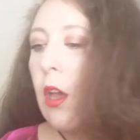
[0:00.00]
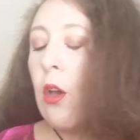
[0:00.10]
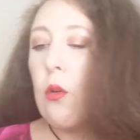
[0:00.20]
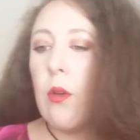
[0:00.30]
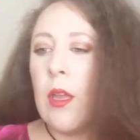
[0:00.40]

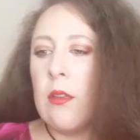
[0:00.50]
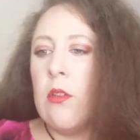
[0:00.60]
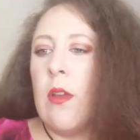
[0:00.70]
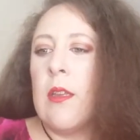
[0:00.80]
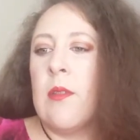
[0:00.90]
Oh,
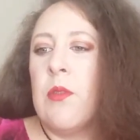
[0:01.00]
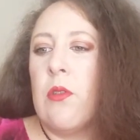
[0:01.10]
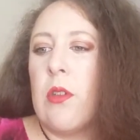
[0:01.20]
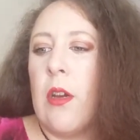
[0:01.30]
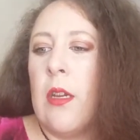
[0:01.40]
and you guys, I'm
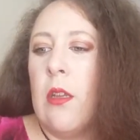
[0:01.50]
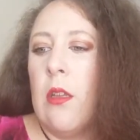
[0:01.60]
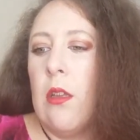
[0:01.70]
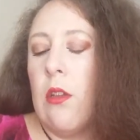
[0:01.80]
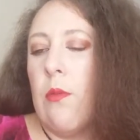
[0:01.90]
so sorry.
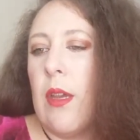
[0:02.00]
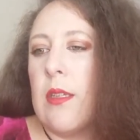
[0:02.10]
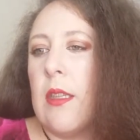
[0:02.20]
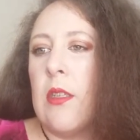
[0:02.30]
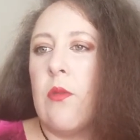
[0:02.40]
Go
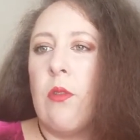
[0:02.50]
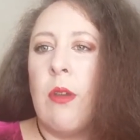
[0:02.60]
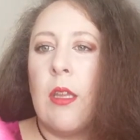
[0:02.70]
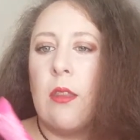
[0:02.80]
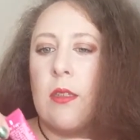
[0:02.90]
back to this real
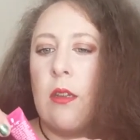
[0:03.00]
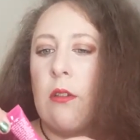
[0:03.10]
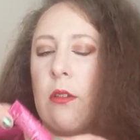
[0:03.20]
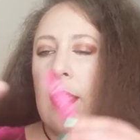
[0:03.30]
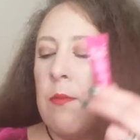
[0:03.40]
quick, this
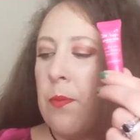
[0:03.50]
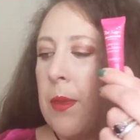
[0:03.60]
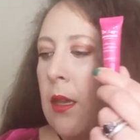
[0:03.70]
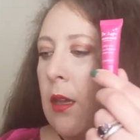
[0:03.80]
Doctor Lip.